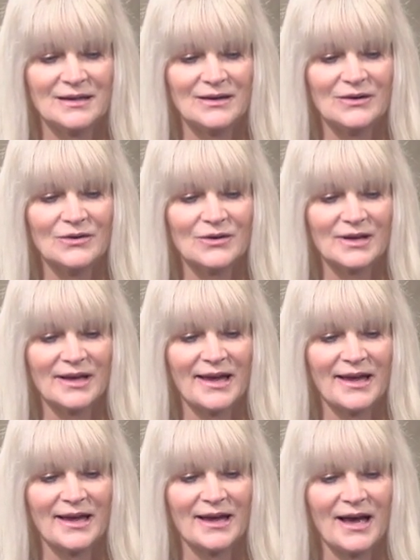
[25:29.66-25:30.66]

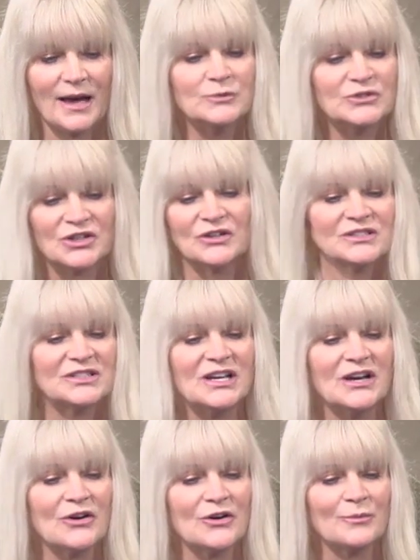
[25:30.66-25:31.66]
Okay, I'm sure
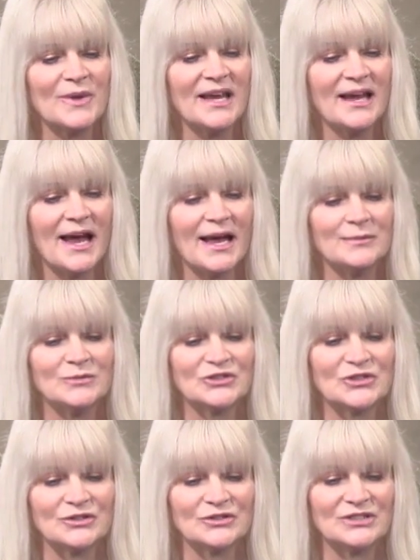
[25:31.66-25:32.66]
she heard me. I'm
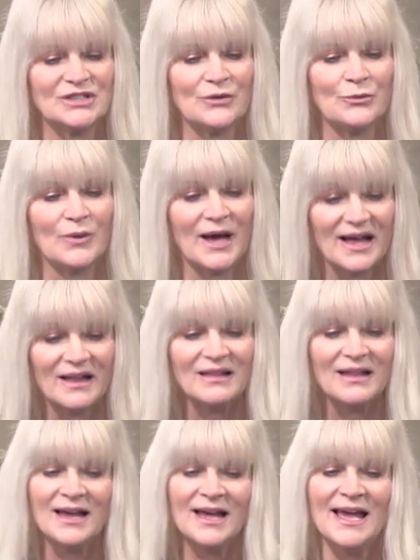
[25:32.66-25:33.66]
sure she
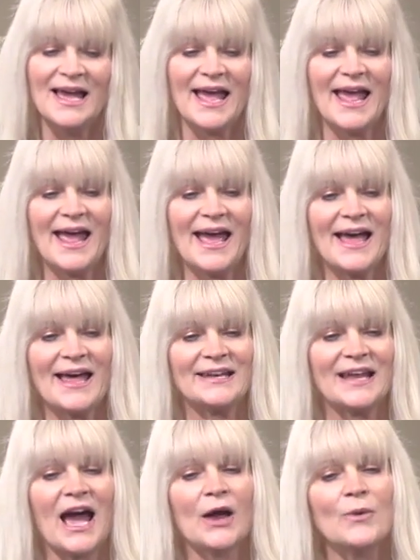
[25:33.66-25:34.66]
will.
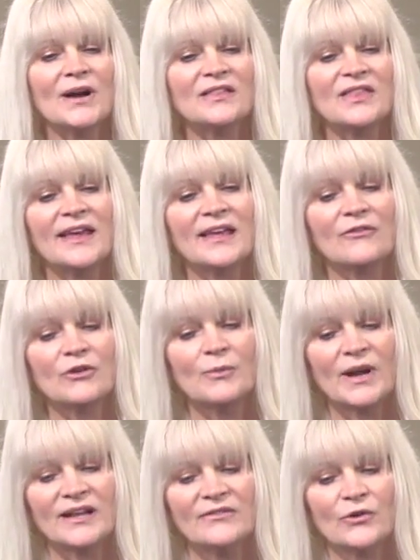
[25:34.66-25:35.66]
And I want to thank
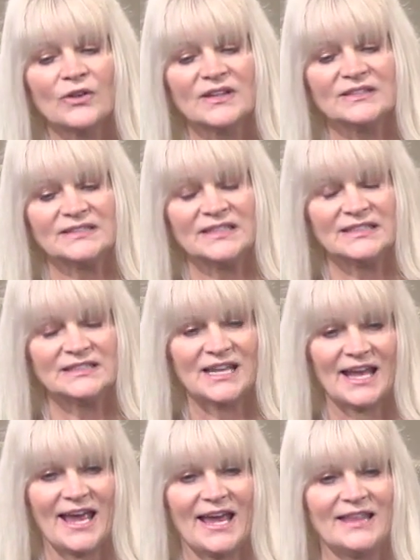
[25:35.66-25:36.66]
everybody for listening
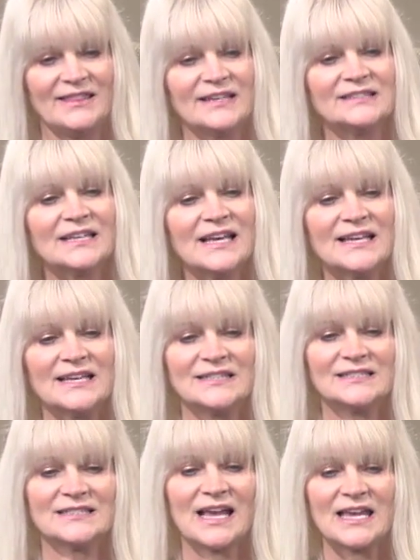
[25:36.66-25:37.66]
today. This
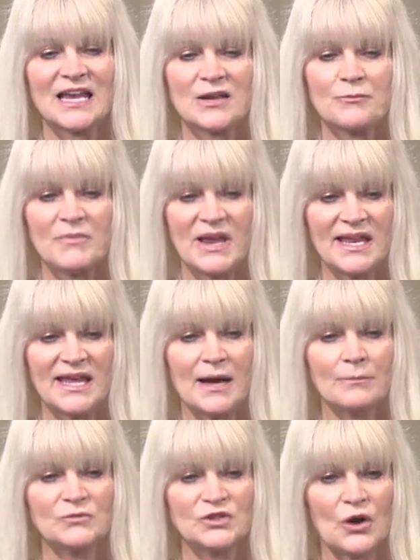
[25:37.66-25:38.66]
is Psychic
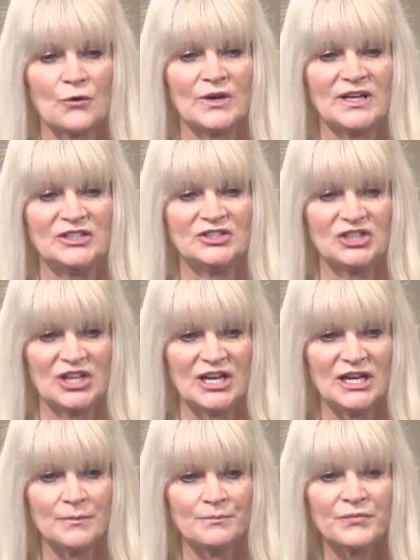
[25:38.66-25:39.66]
Medium Toni
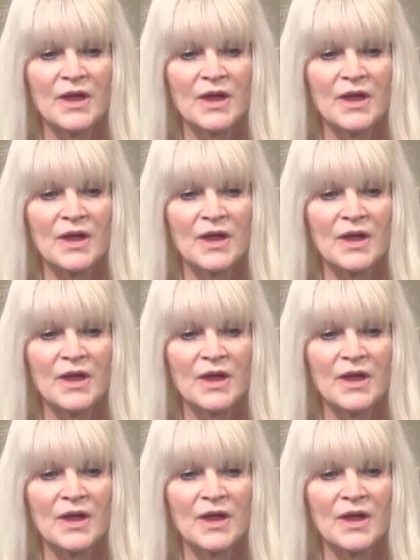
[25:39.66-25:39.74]
G